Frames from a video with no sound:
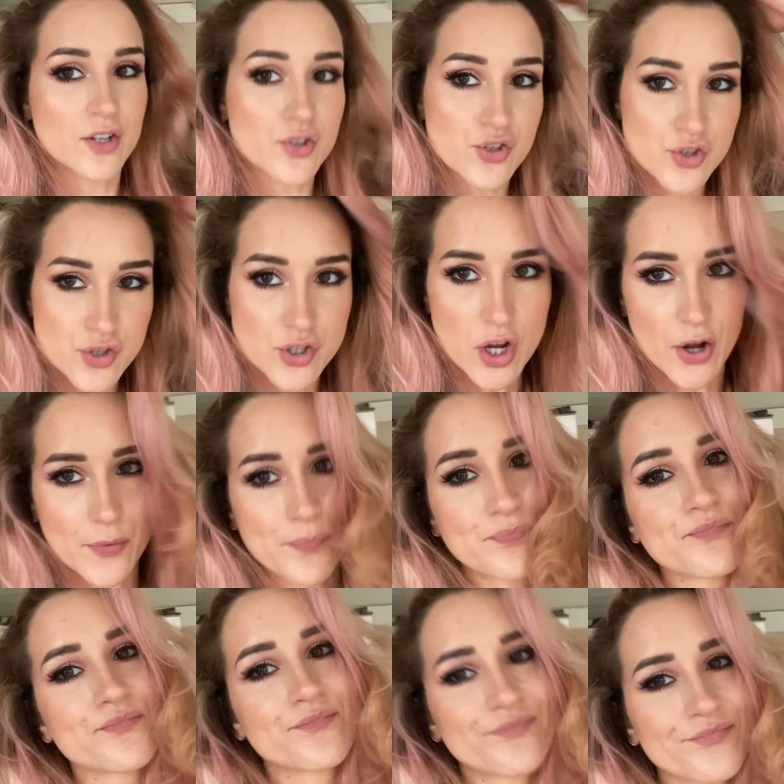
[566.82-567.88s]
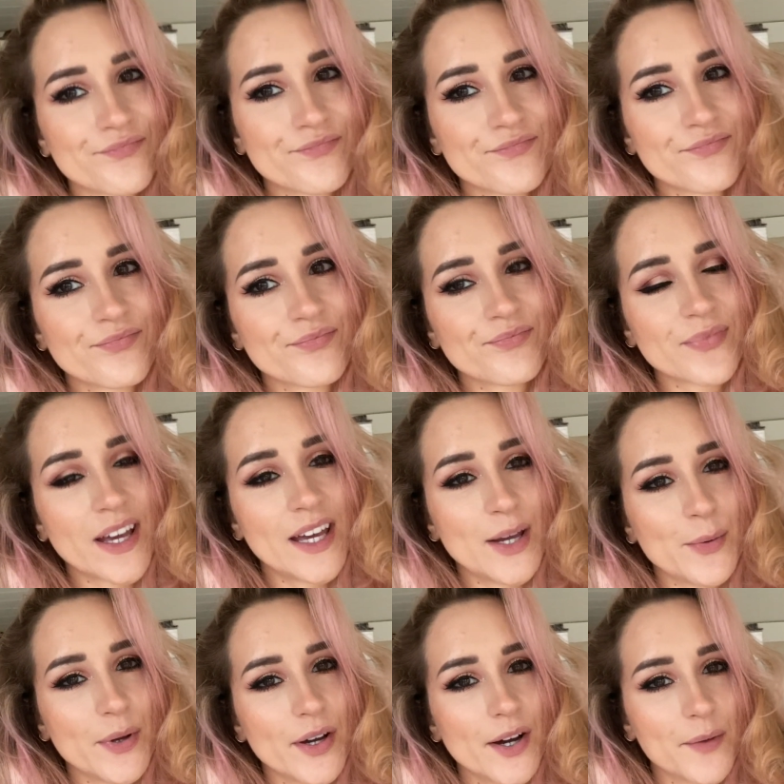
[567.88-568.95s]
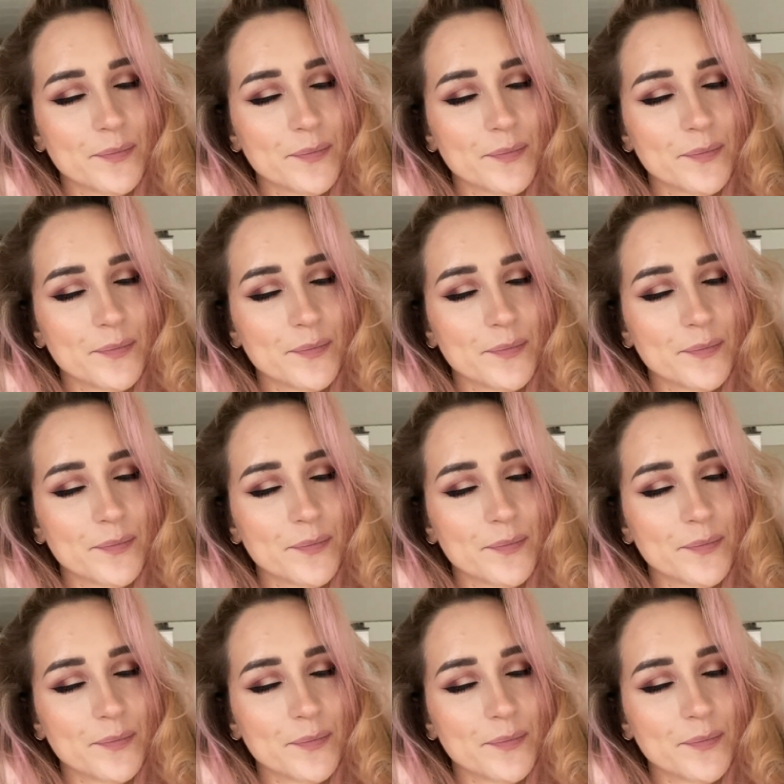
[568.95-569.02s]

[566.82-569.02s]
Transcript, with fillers: So, here we are.